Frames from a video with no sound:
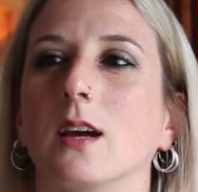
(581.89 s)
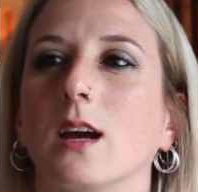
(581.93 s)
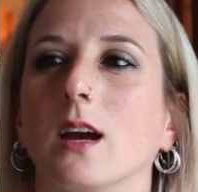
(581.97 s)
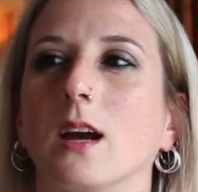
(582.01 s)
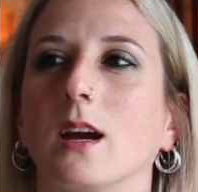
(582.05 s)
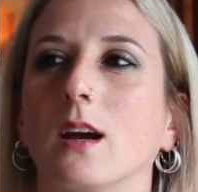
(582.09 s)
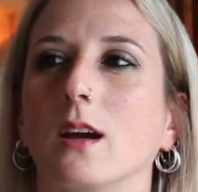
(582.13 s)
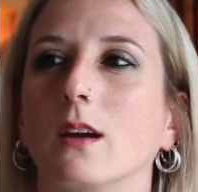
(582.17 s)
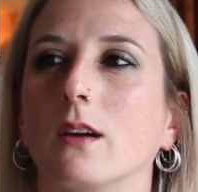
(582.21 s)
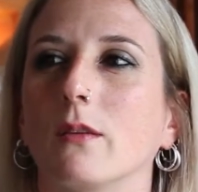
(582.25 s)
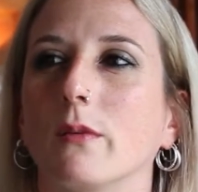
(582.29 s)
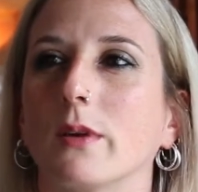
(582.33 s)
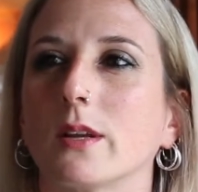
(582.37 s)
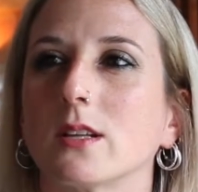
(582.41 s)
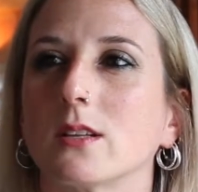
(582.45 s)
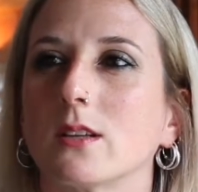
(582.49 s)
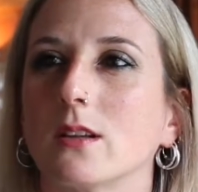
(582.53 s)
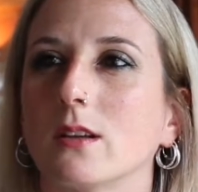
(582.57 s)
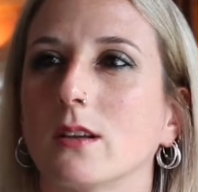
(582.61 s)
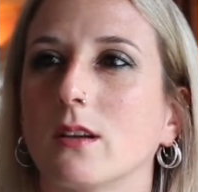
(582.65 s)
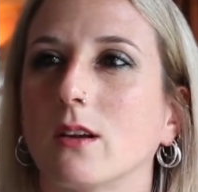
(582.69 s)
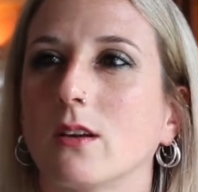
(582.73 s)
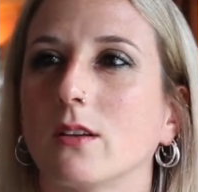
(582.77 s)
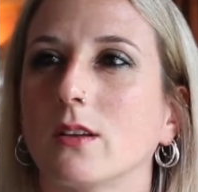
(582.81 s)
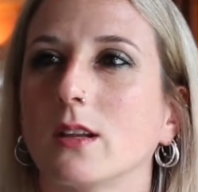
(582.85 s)
I went
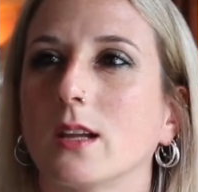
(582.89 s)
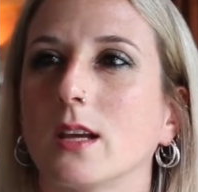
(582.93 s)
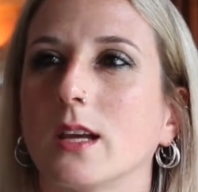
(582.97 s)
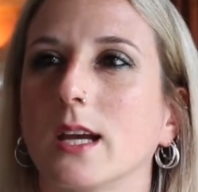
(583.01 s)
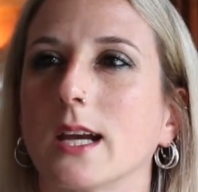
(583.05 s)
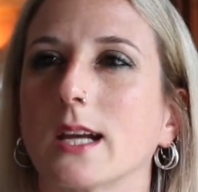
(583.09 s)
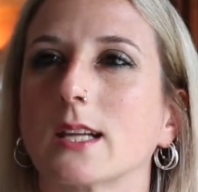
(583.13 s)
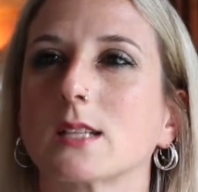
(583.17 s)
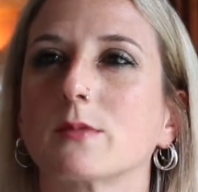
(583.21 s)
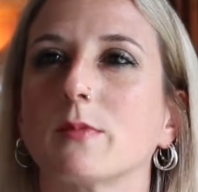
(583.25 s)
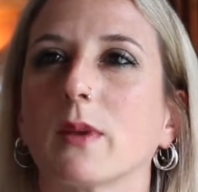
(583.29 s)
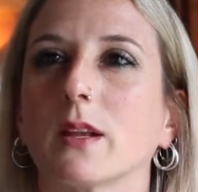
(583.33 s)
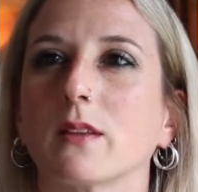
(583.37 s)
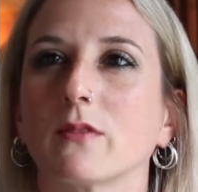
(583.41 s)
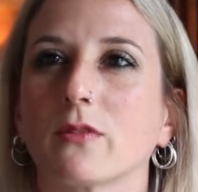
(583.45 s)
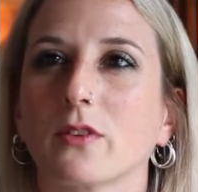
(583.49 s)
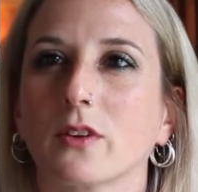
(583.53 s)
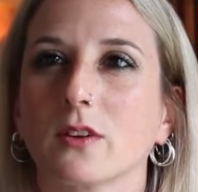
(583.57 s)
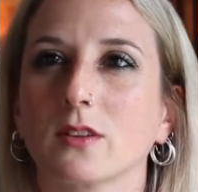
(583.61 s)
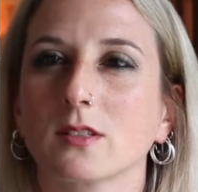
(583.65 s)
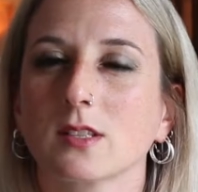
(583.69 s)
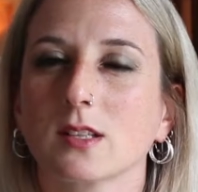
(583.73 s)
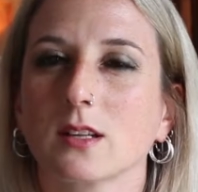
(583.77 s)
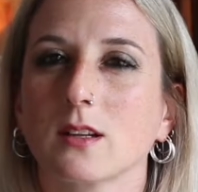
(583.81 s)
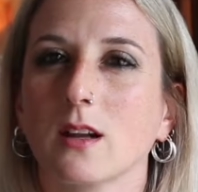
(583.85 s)
on X-Men
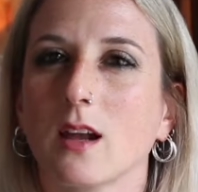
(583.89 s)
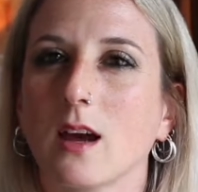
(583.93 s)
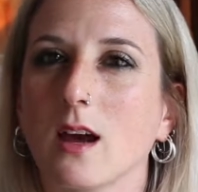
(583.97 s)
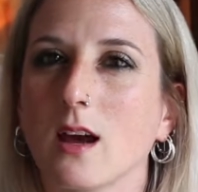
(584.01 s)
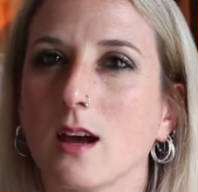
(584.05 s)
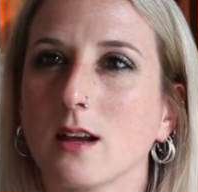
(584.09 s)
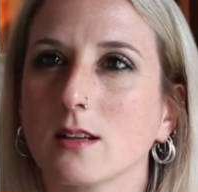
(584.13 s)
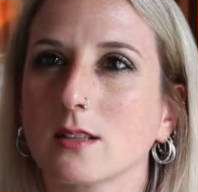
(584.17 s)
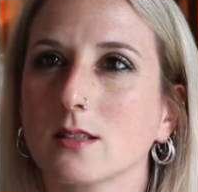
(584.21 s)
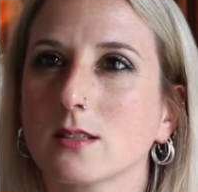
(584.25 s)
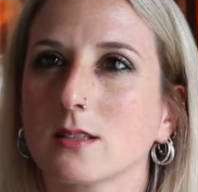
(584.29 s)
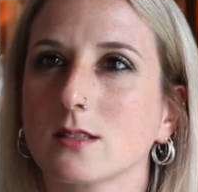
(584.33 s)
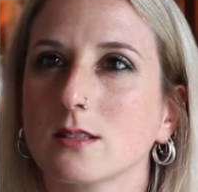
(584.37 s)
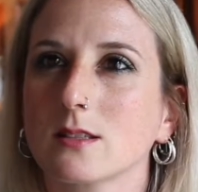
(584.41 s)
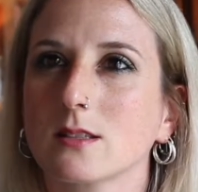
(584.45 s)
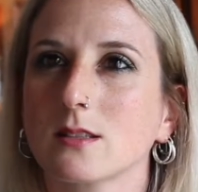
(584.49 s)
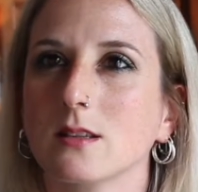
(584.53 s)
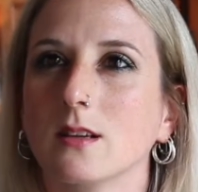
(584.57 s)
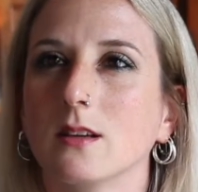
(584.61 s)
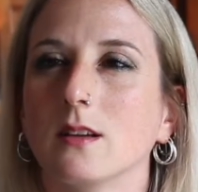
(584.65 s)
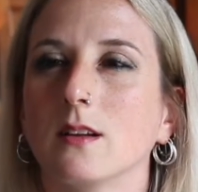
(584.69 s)
First Class.